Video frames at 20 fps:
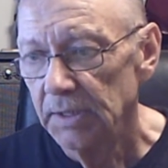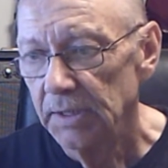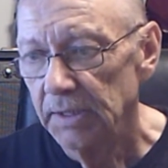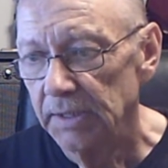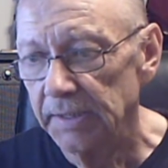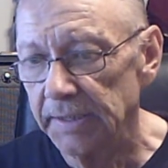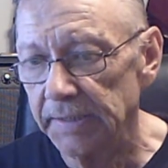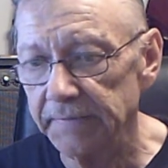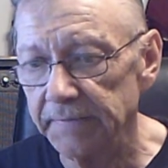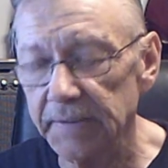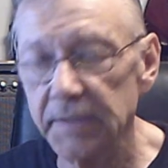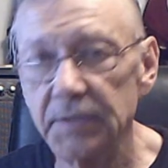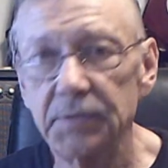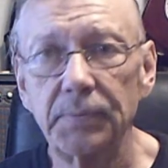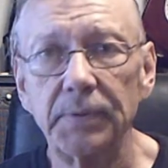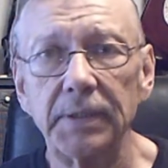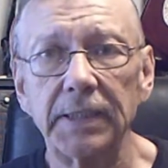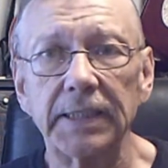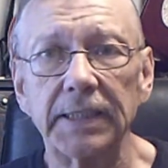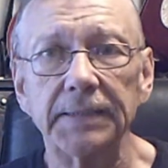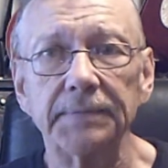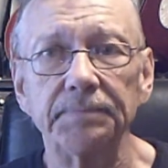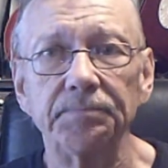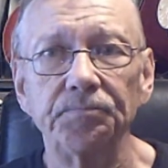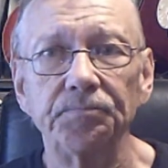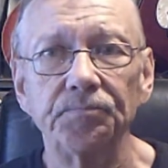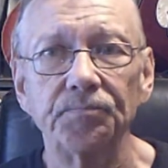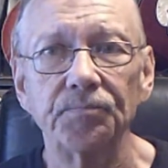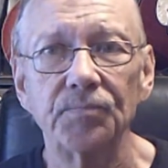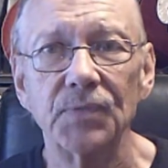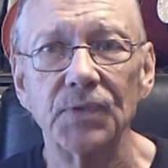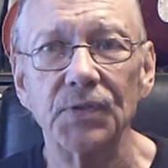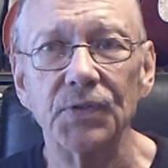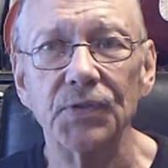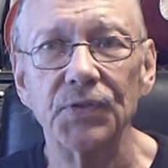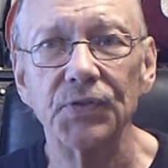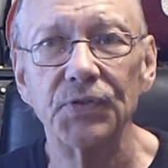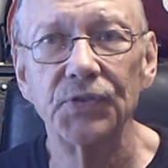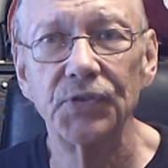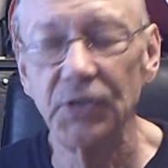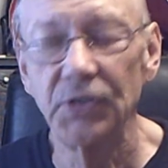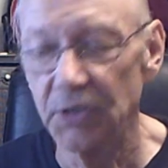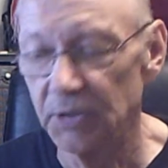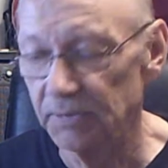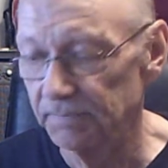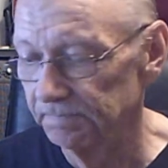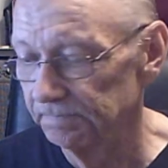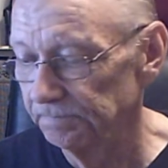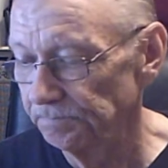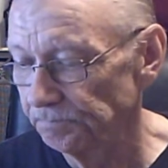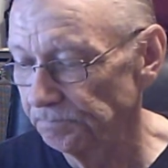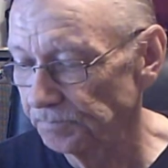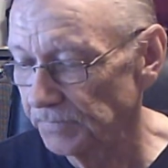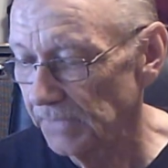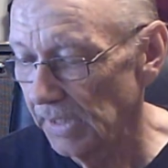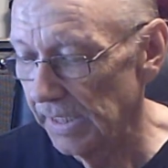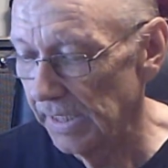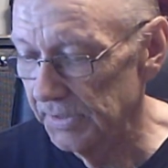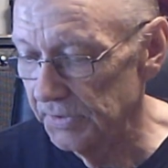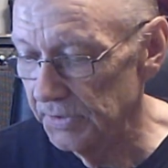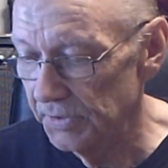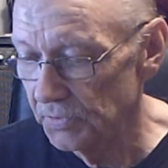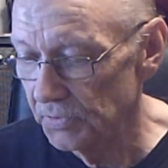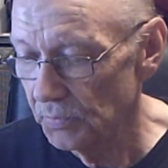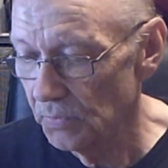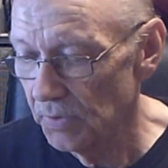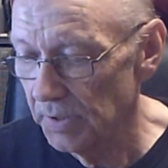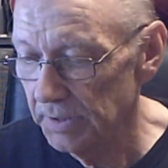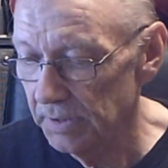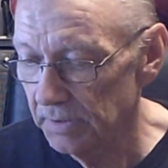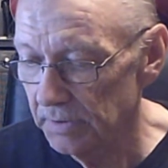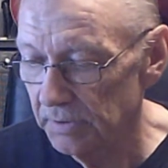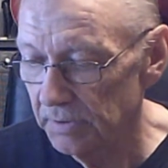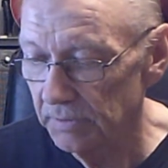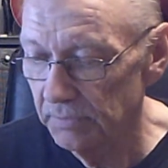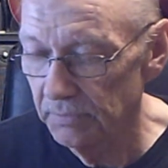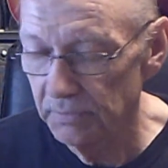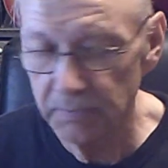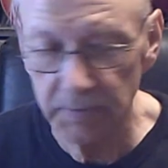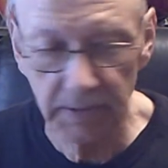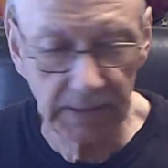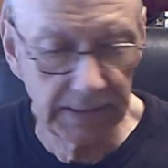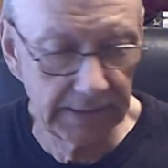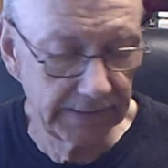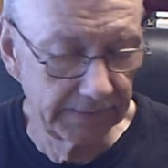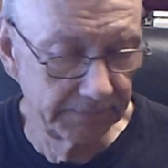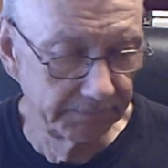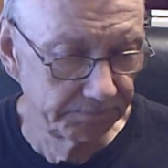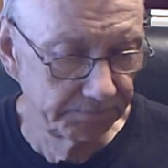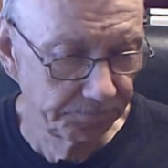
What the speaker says: everything's working. So I just wanted to